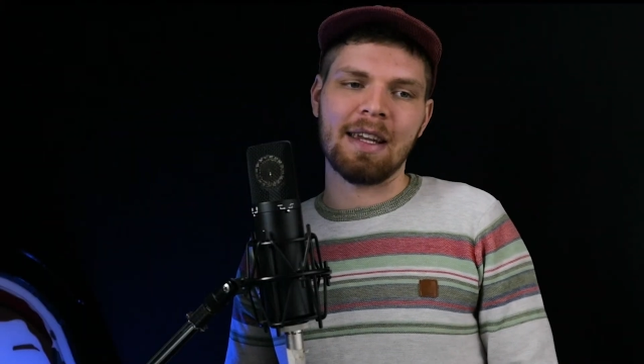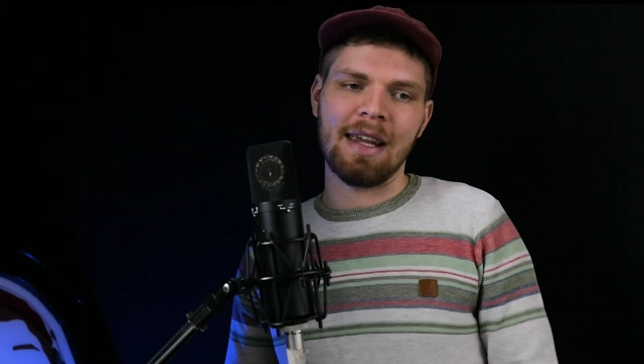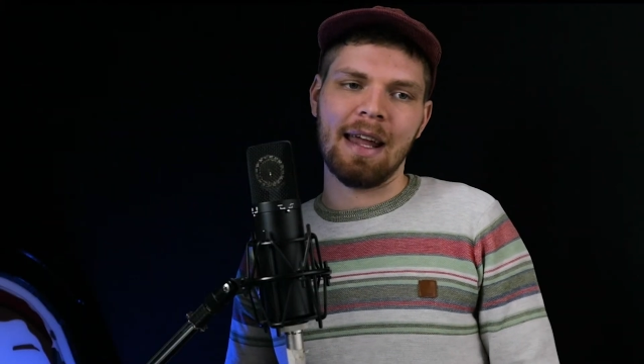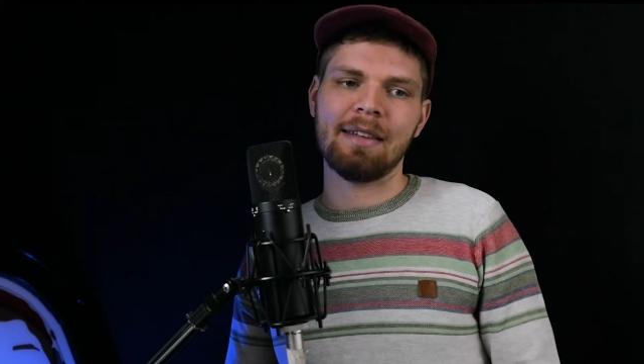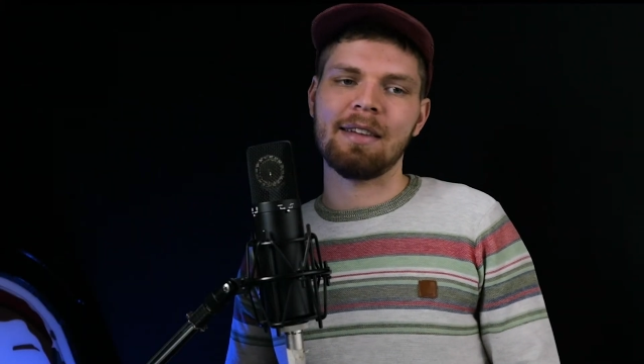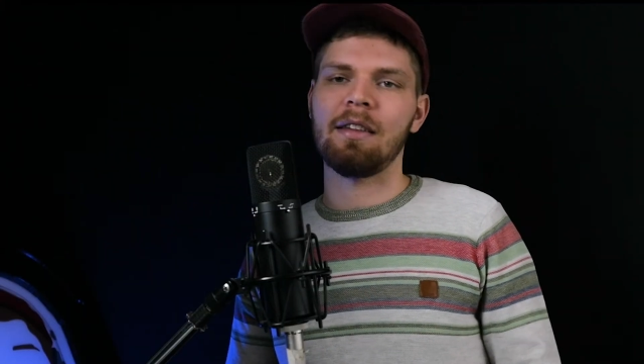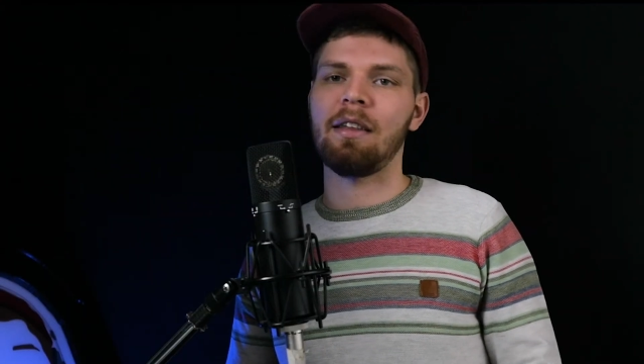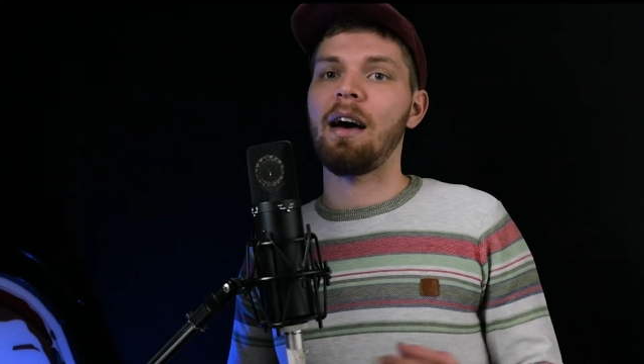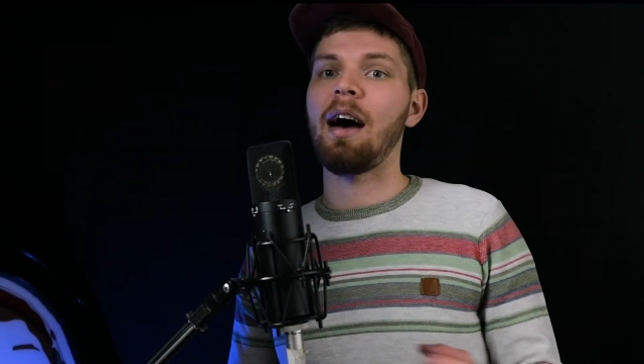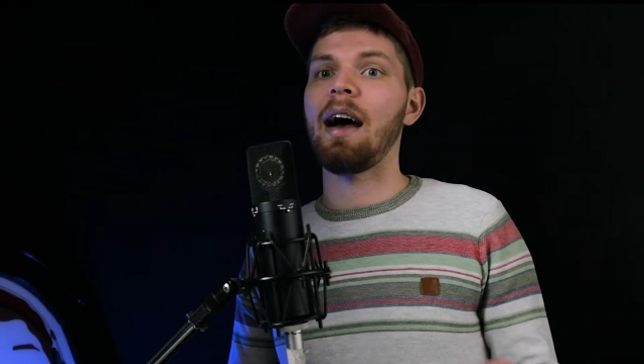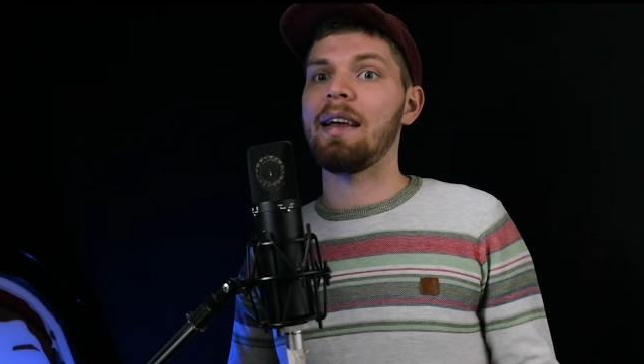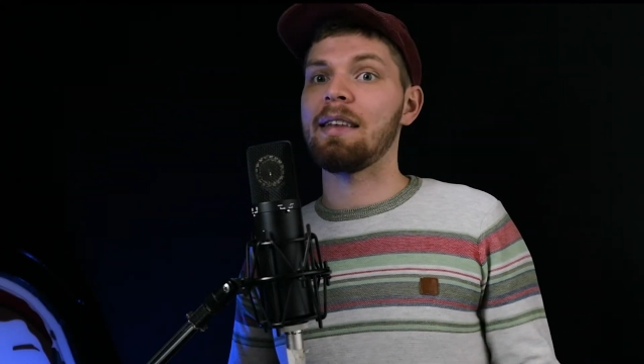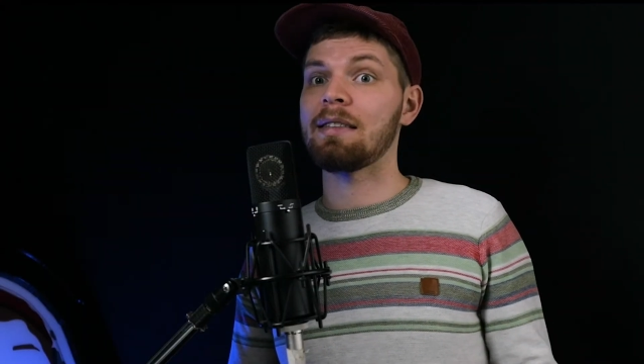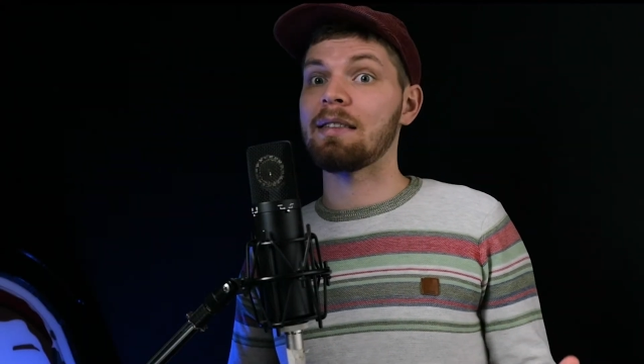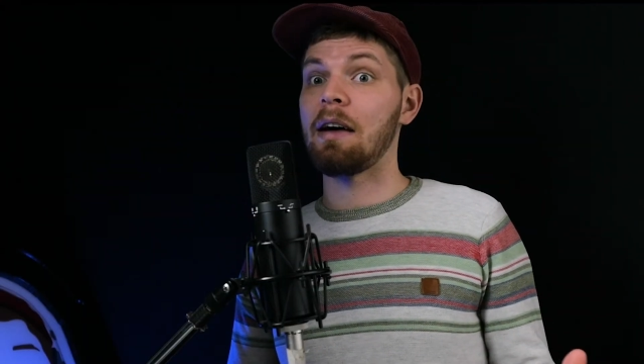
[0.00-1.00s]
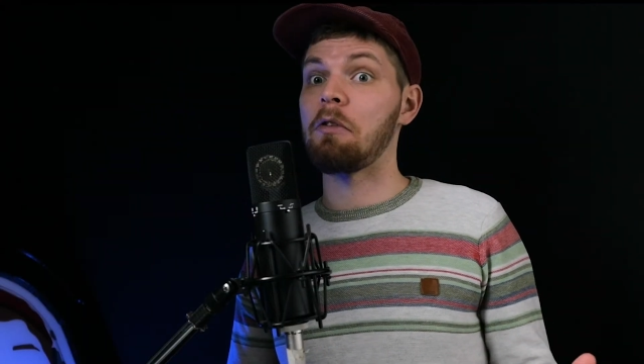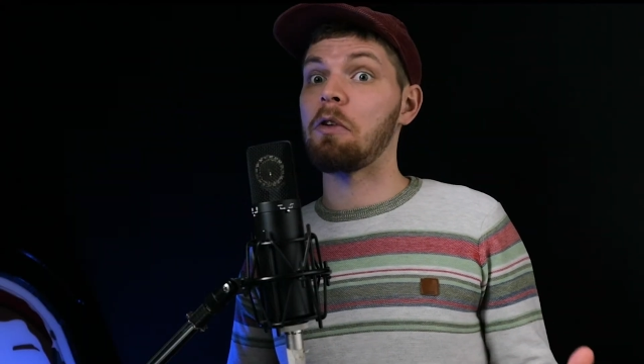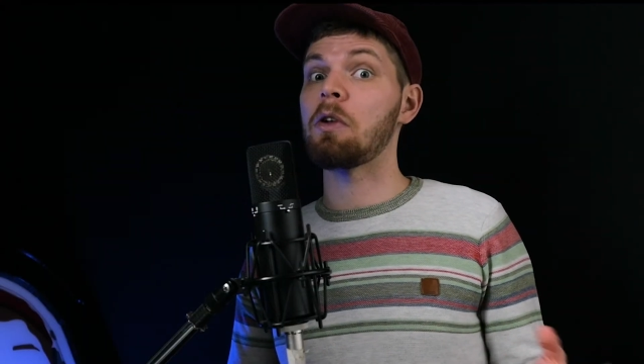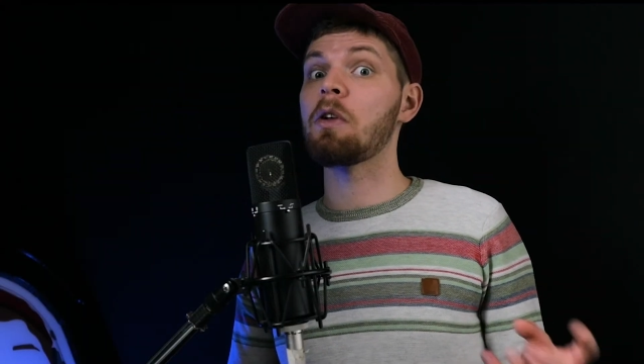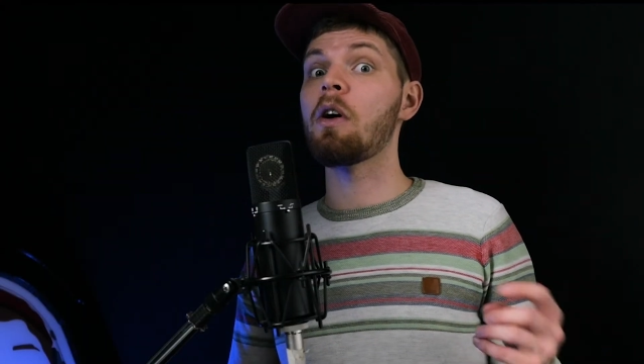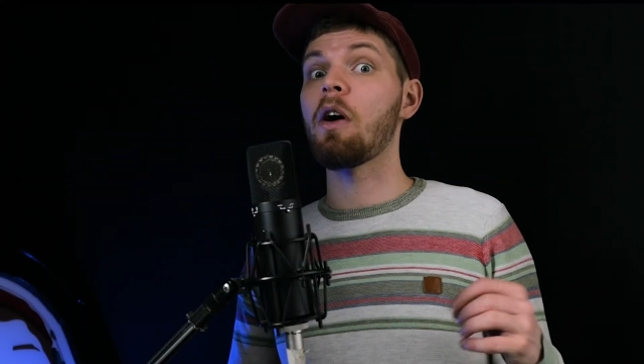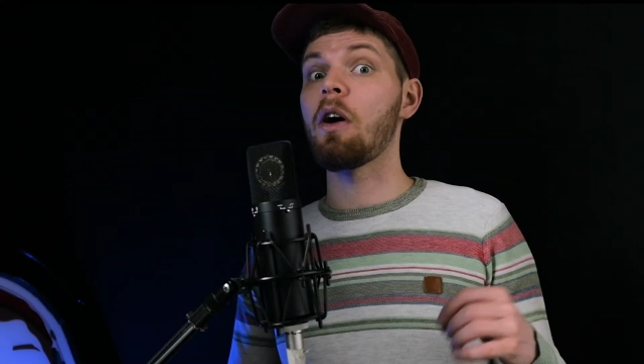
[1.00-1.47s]
to get to the highest
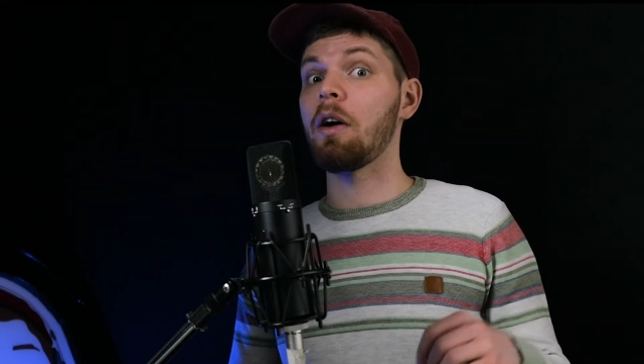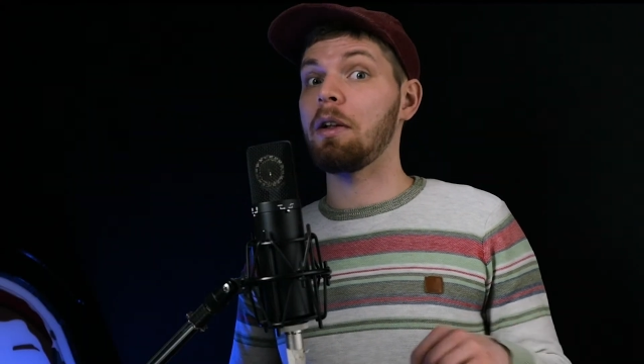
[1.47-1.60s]
level